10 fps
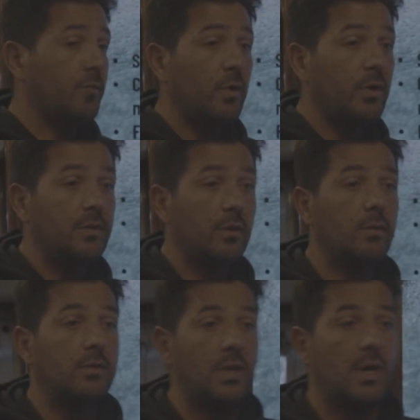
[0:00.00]

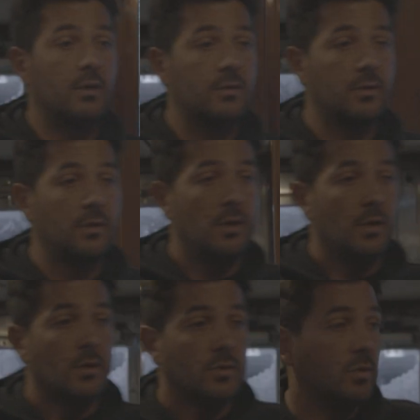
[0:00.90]
47 tags.
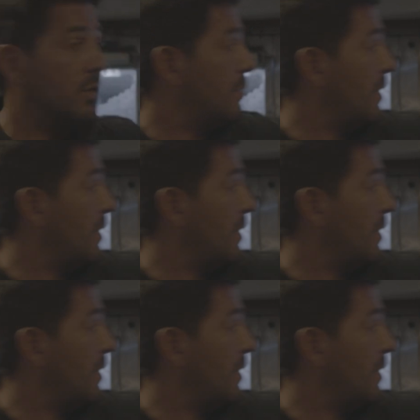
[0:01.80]
So, and the